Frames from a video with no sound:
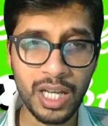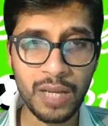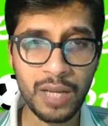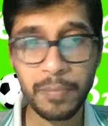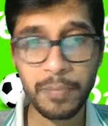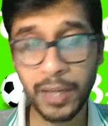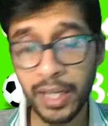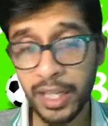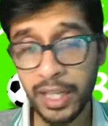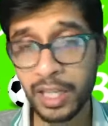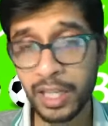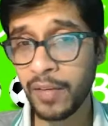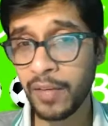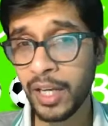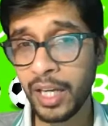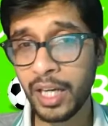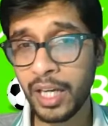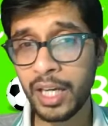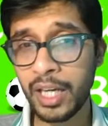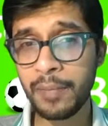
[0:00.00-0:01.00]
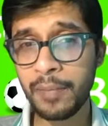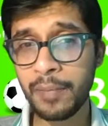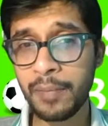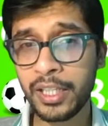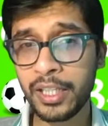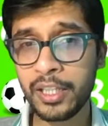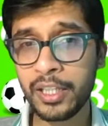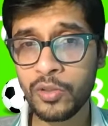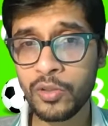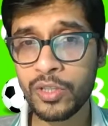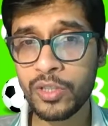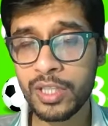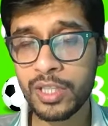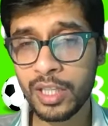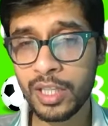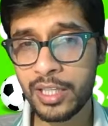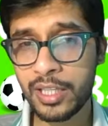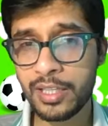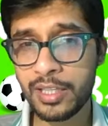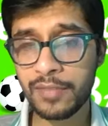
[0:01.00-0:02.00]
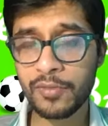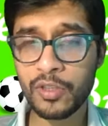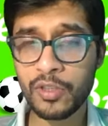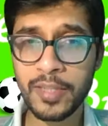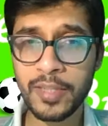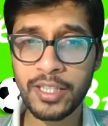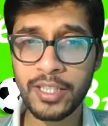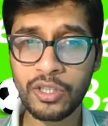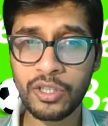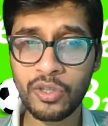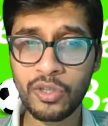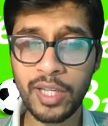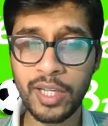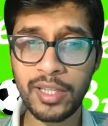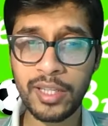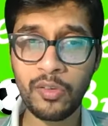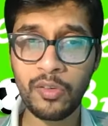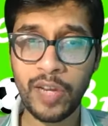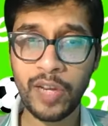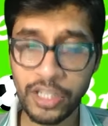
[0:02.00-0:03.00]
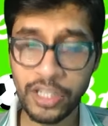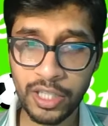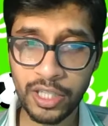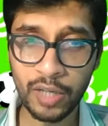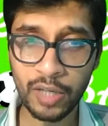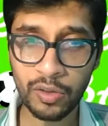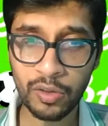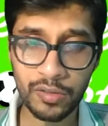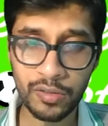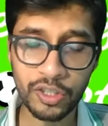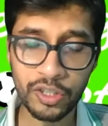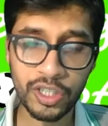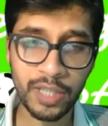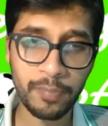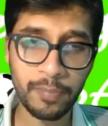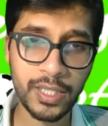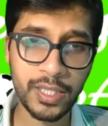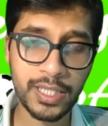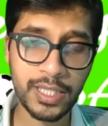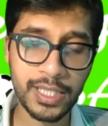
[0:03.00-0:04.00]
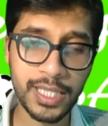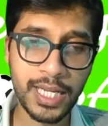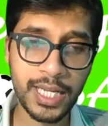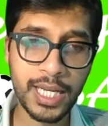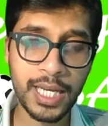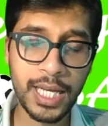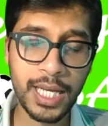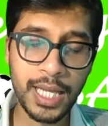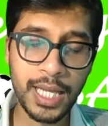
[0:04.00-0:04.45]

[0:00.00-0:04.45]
But anyway, big news is of course Manchester United crashing out of the Champions League.